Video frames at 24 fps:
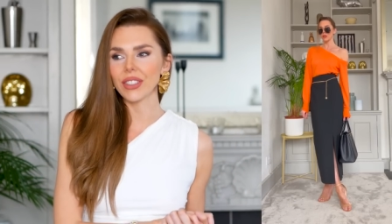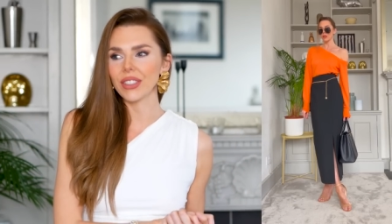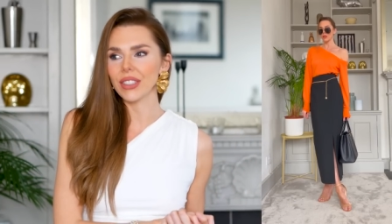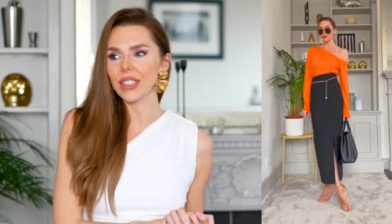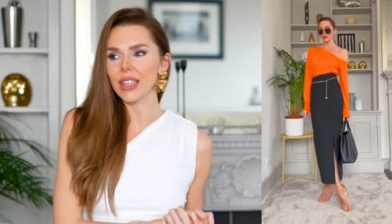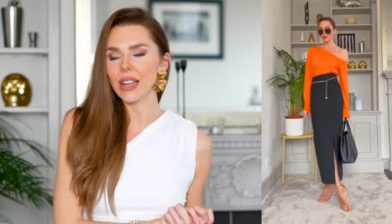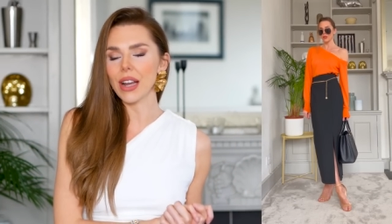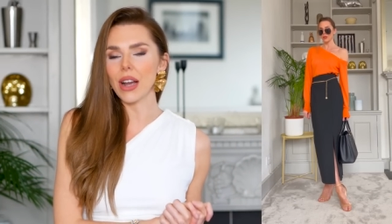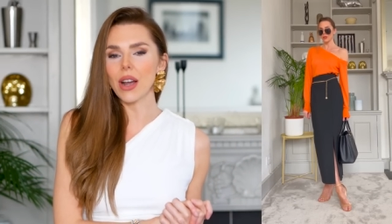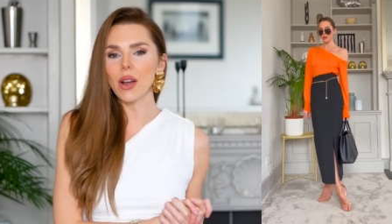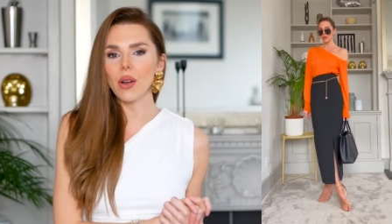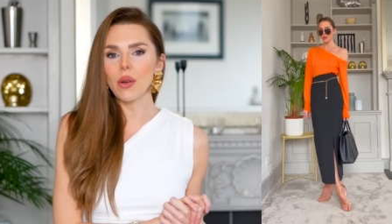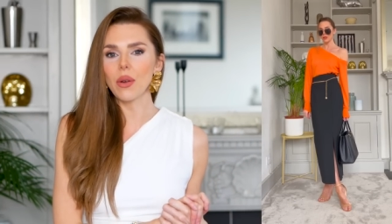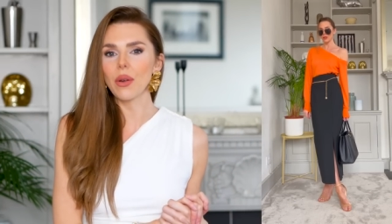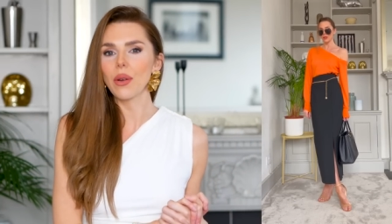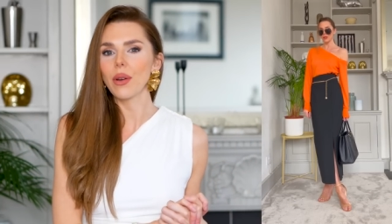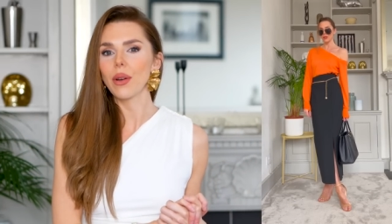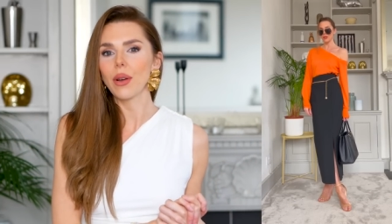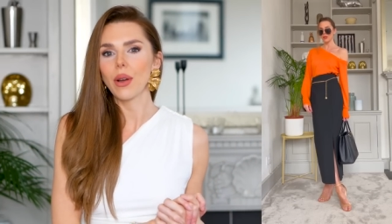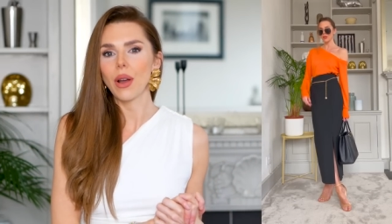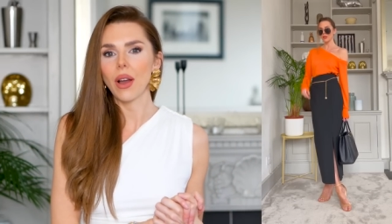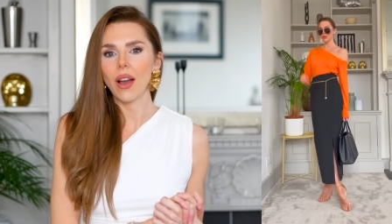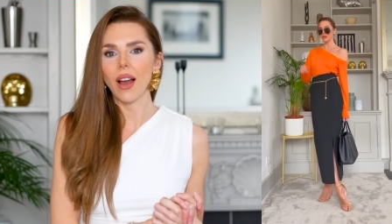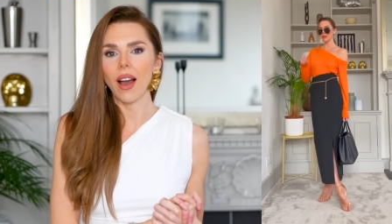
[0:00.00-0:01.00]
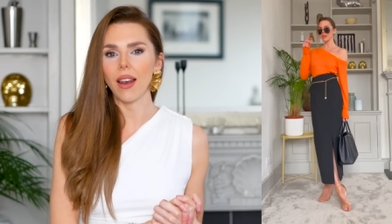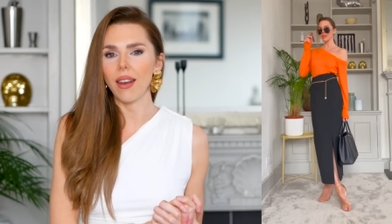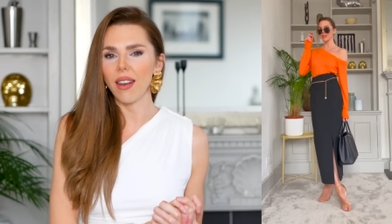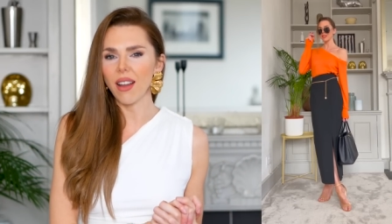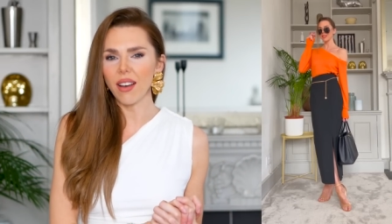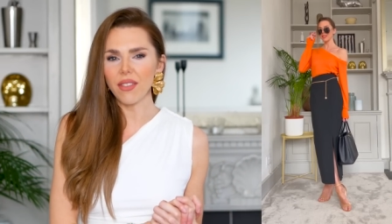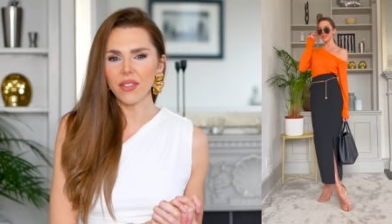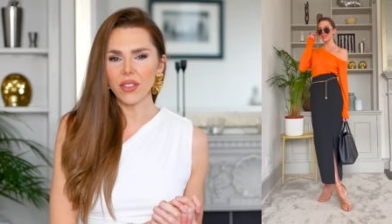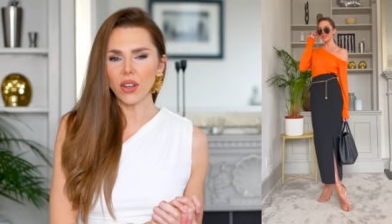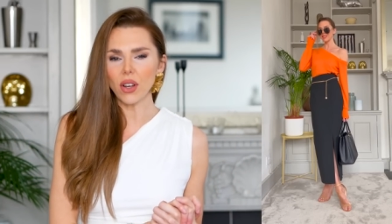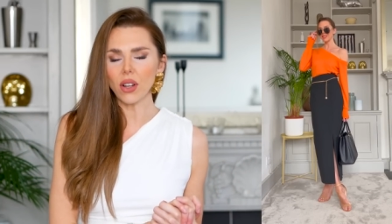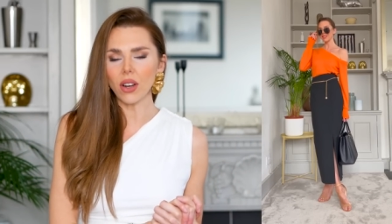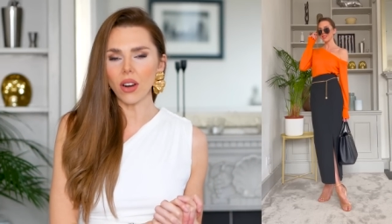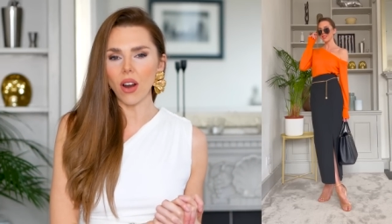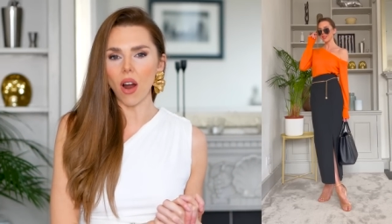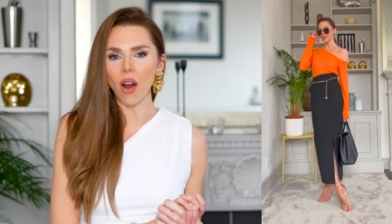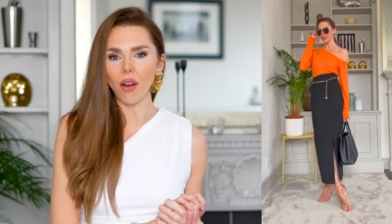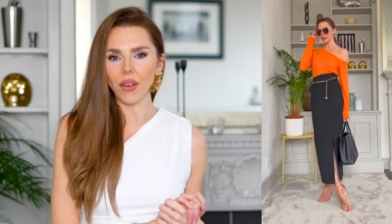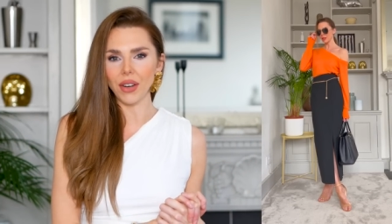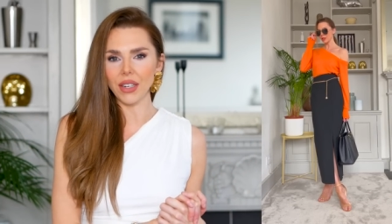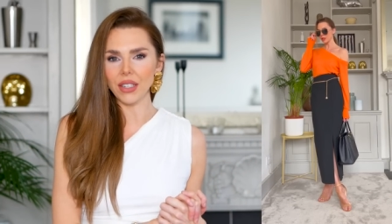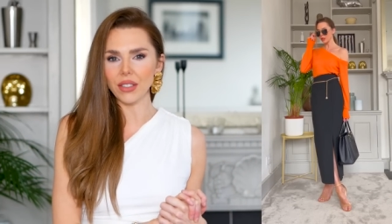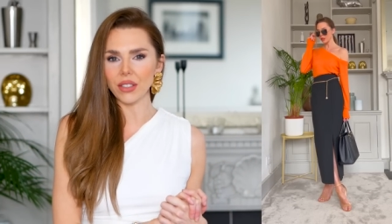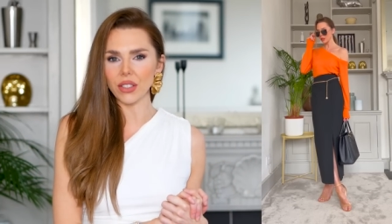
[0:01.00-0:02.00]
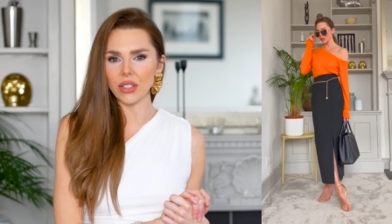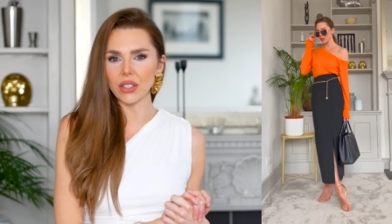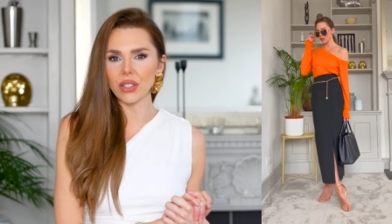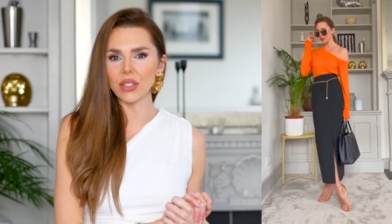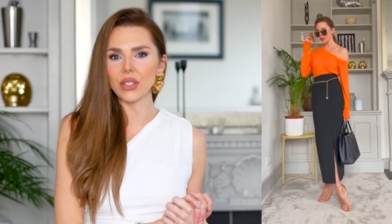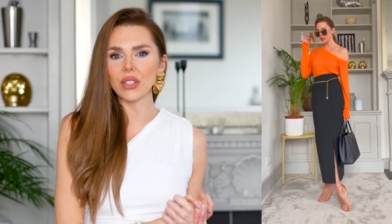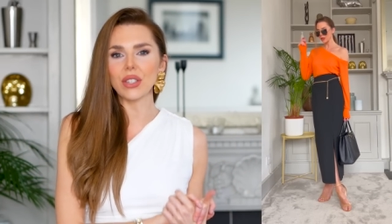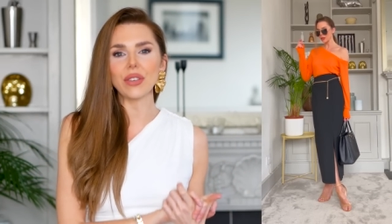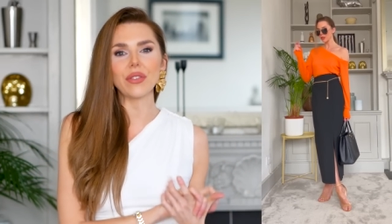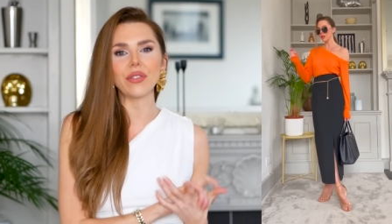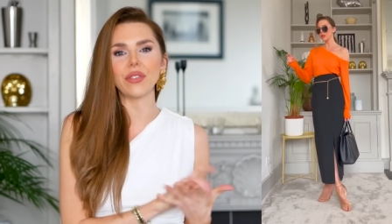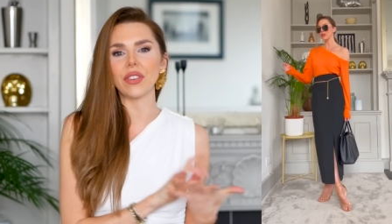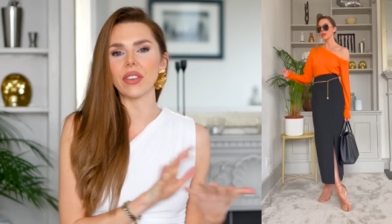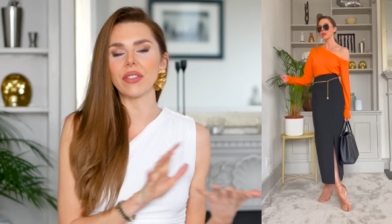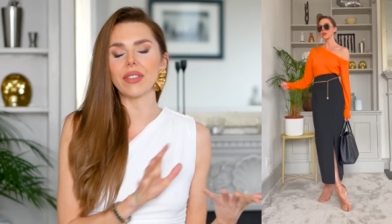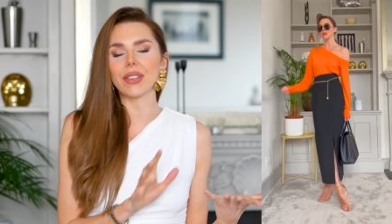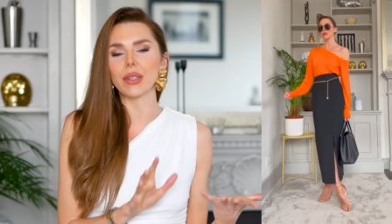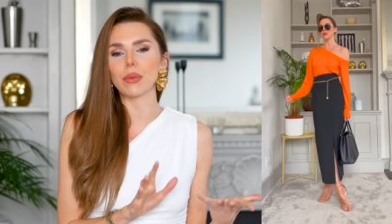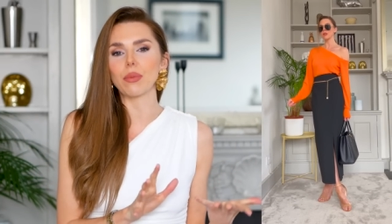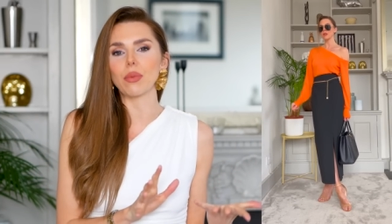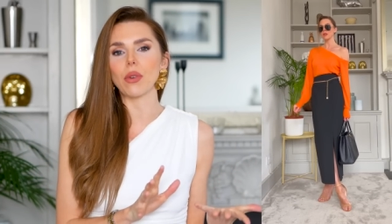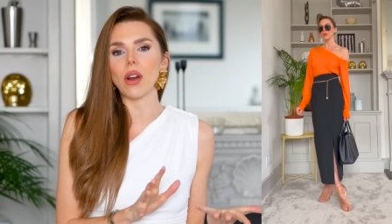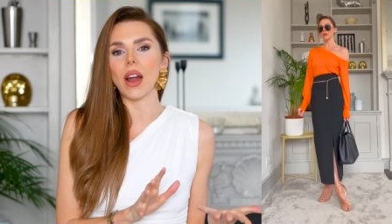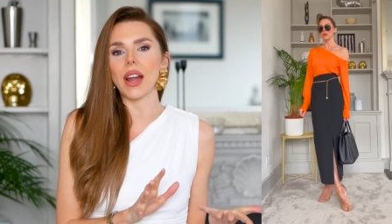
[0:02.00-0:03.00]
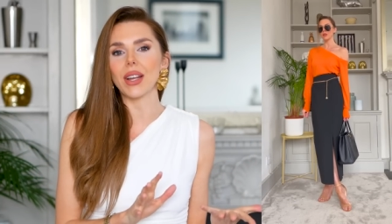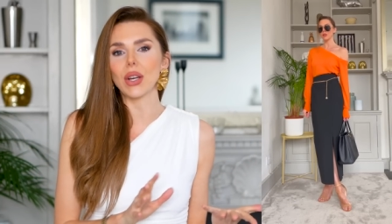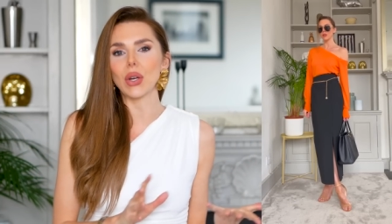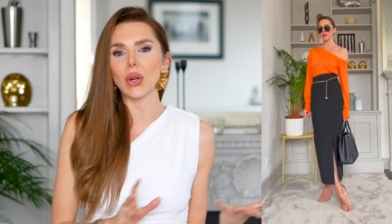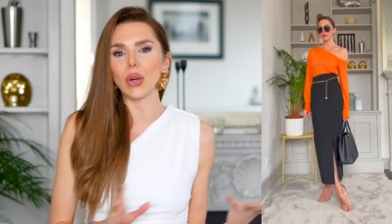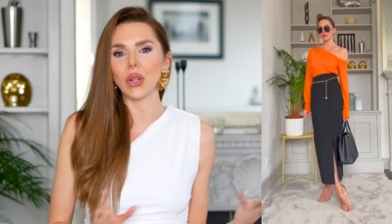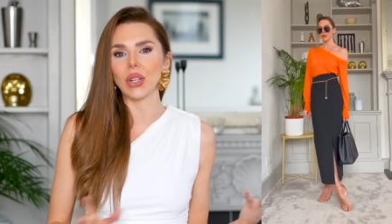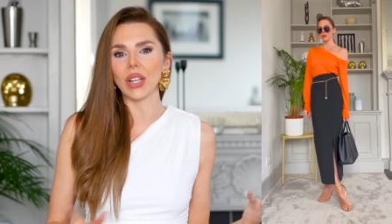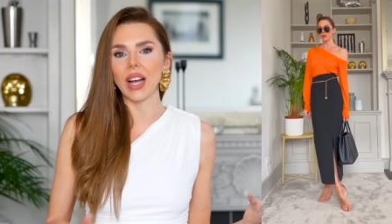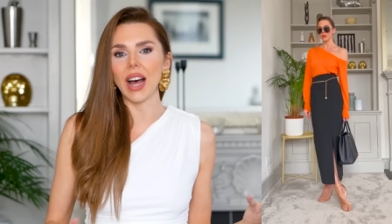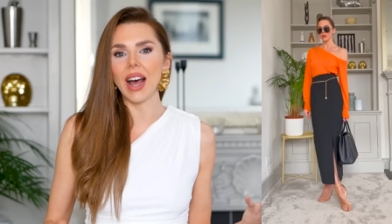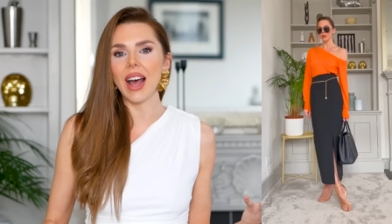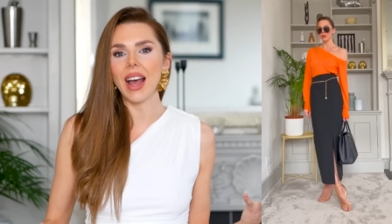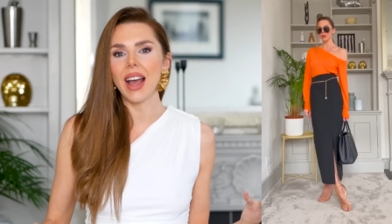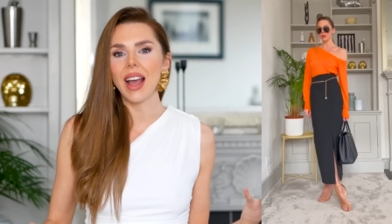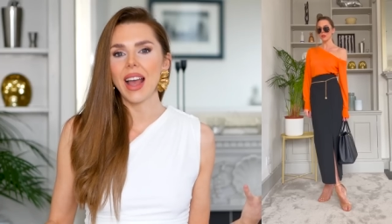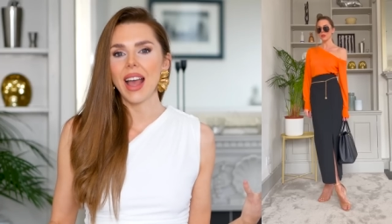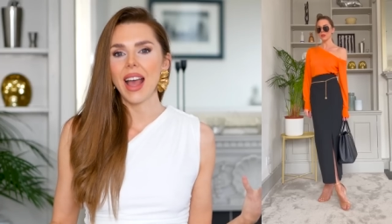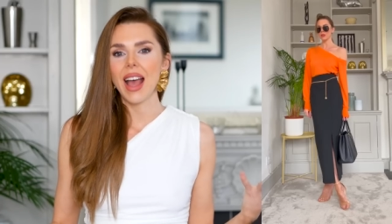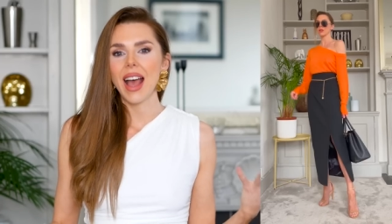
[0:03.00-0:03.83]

You know, I love the color orange. It's such a vivid, bright color,